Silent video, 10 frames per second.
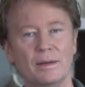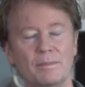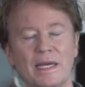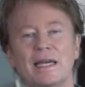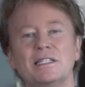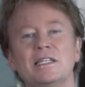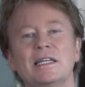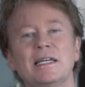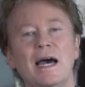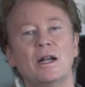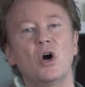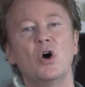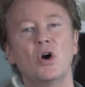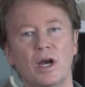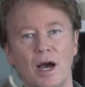Because you got to
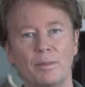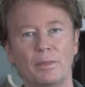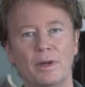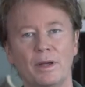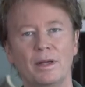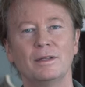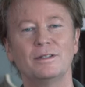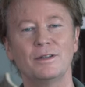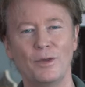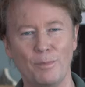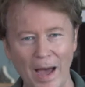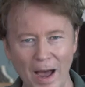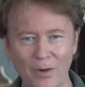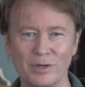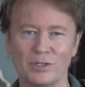hook up to the
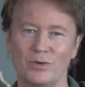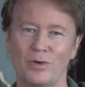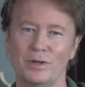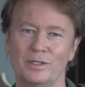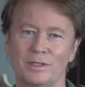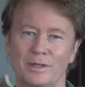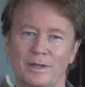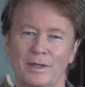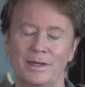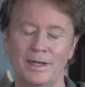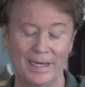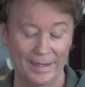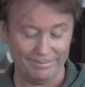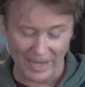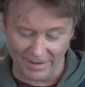power source.
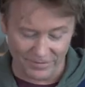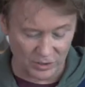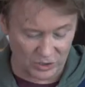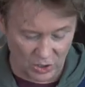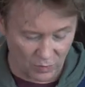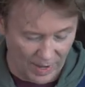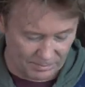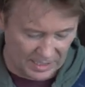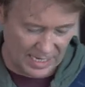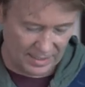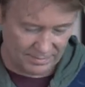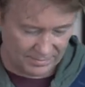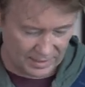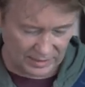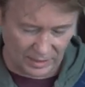I feel so empty.
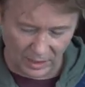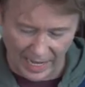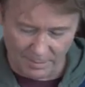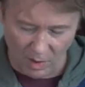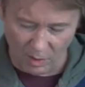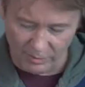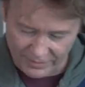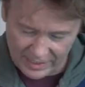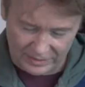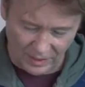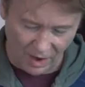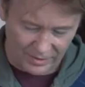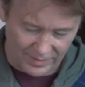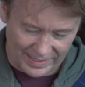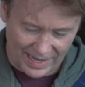This little light bulb, if he could
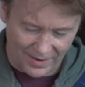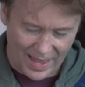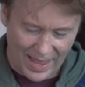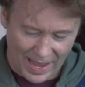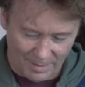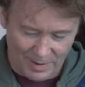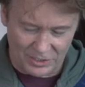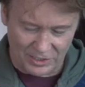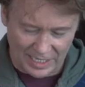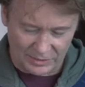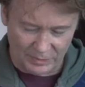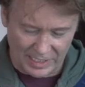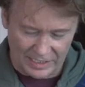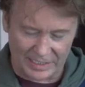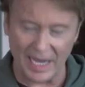talk right now, I bet you that's what
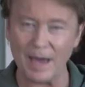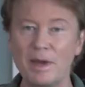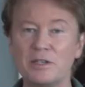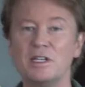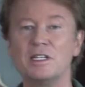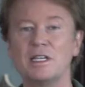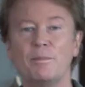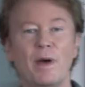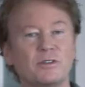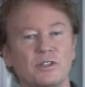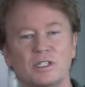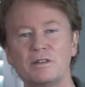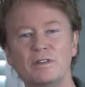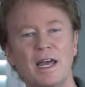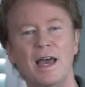he'd say. I bet you he'd say, Pastor
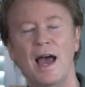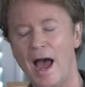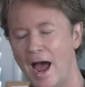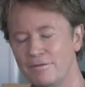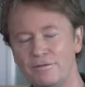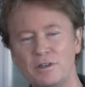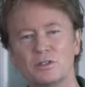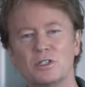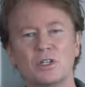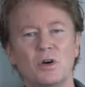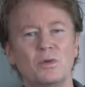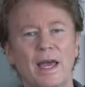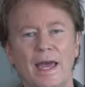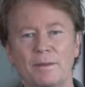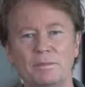Stephen, I feel so
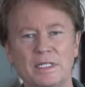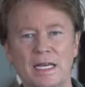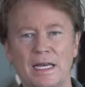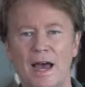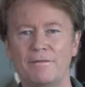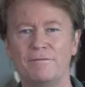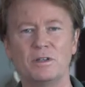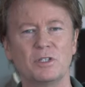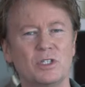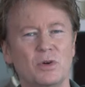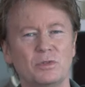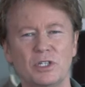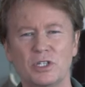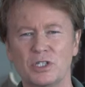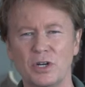empty. I feel so
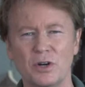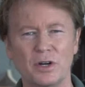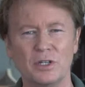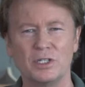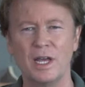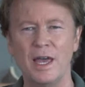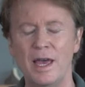discouraged.